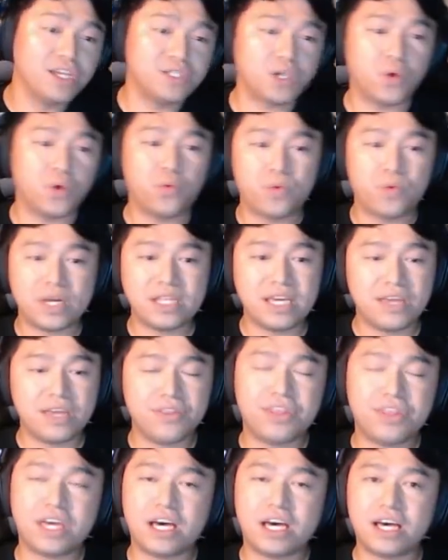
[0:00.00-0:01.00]
So really
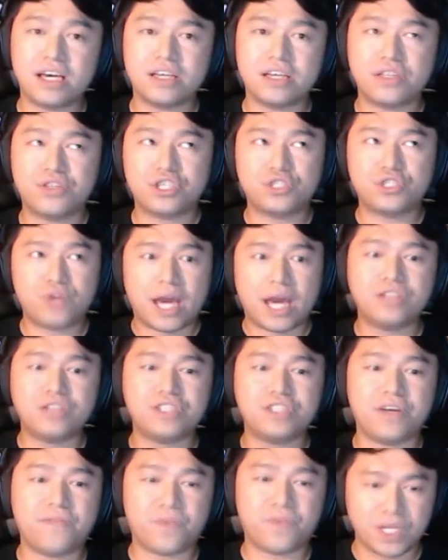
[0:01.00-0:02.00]
the, the
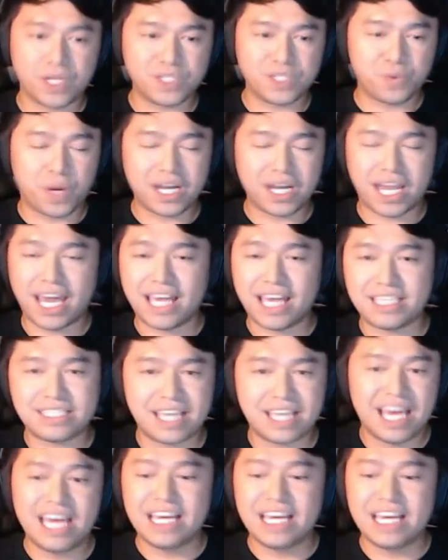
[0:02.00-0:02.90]
strategy for this one is